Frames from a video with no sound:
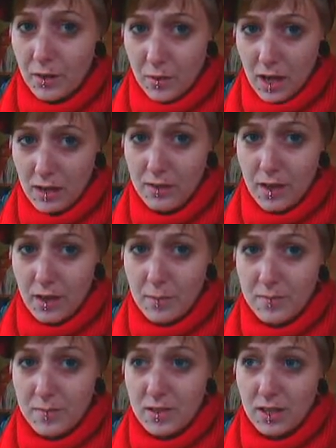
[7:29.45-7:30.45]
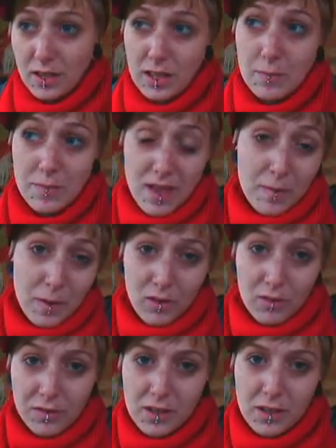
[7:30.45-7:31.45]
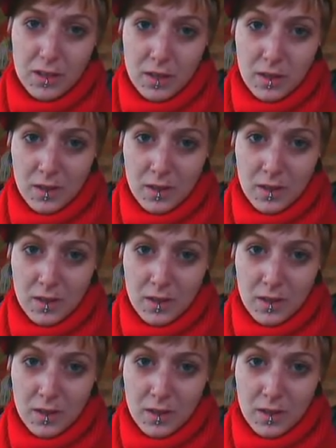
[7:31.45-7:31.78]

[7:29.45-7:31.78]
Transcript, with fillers: around them to keep them healthy.